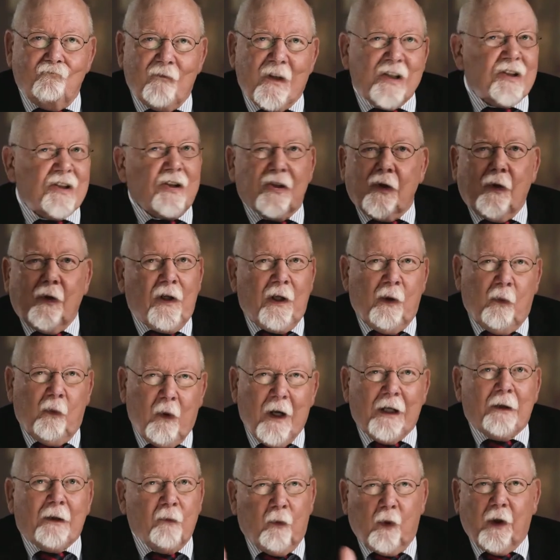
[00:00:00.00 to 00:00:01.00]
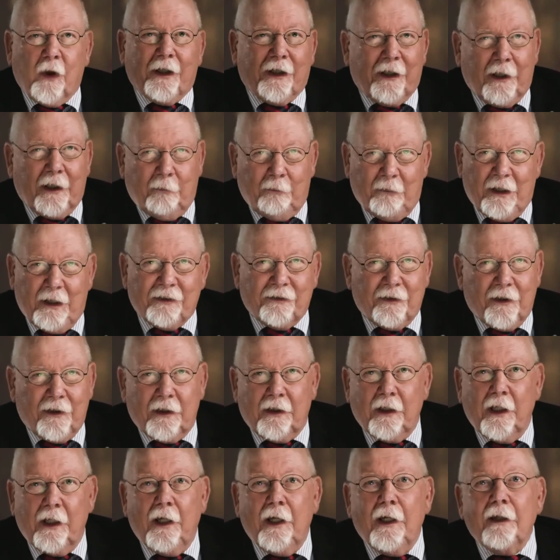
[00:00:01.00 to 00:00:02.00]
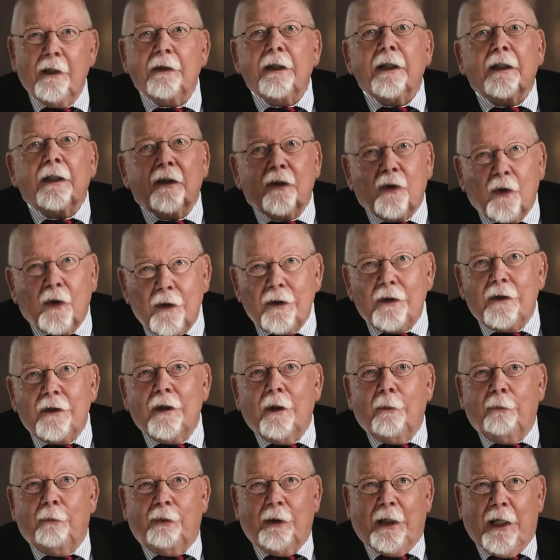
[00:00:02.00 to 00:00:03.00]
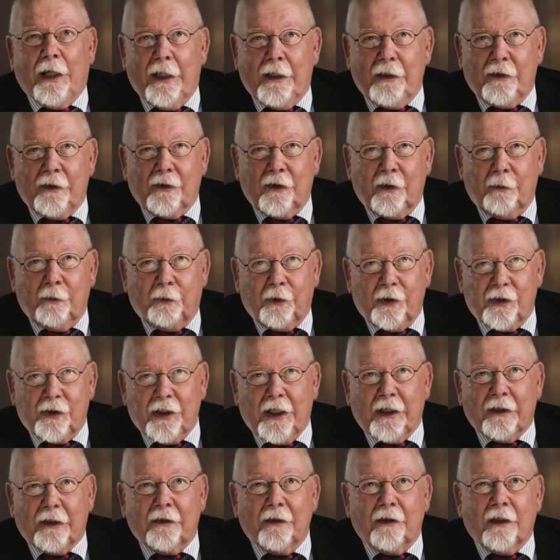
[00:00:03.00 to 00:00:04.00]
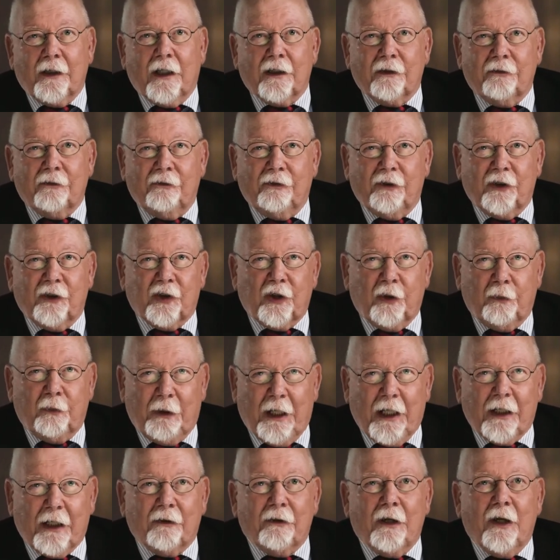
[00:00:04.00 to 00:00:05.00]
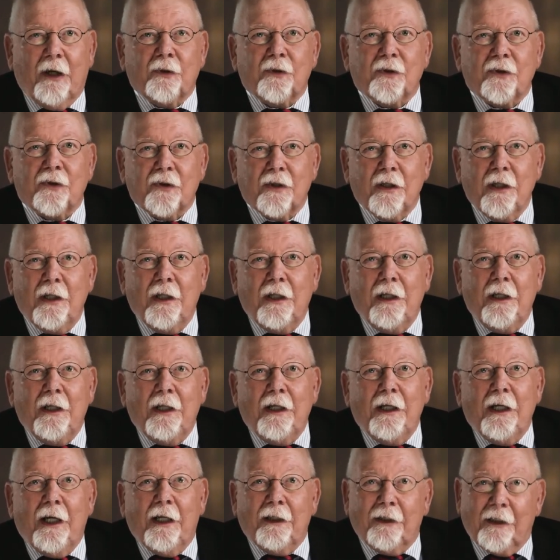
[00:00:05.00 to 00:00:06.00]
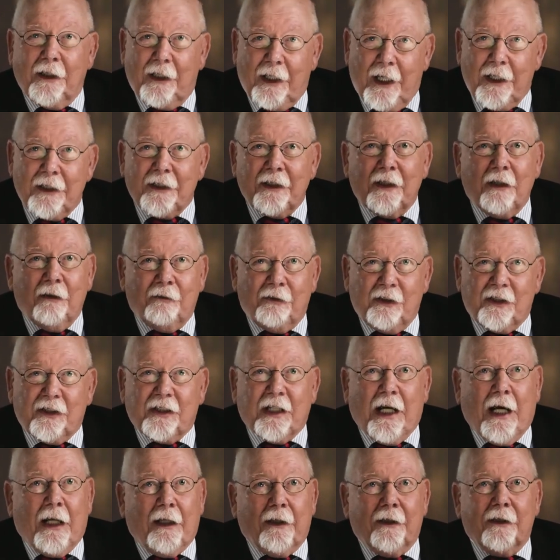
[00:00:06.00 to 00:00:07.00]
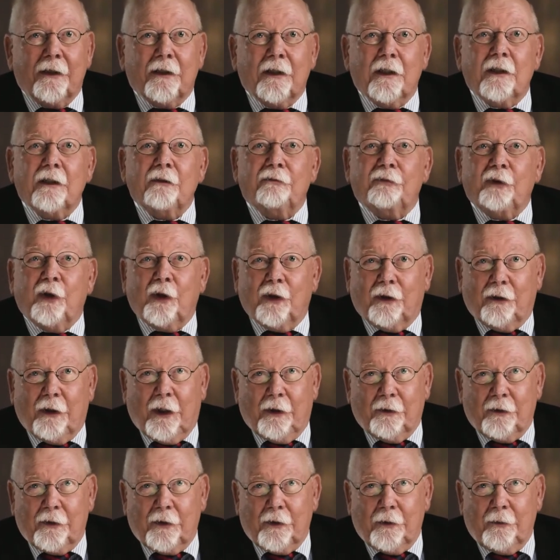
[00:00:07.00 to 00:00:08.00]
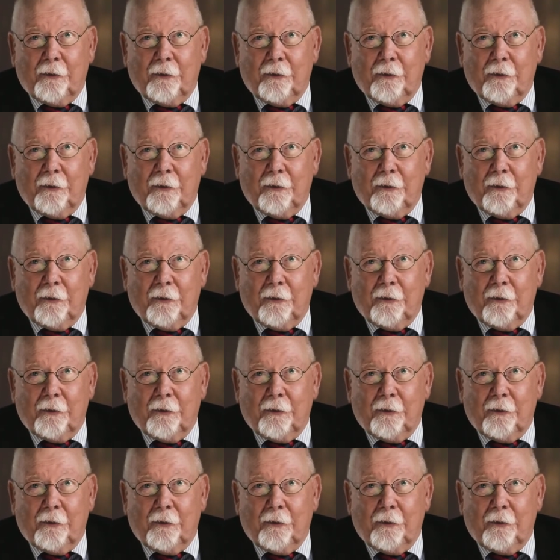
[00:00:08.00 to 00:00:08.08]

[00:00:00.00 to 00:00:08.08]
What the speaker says: This is only one working method that could apply to the projected artificial backgrounds and the lighting of the talent in the foreground.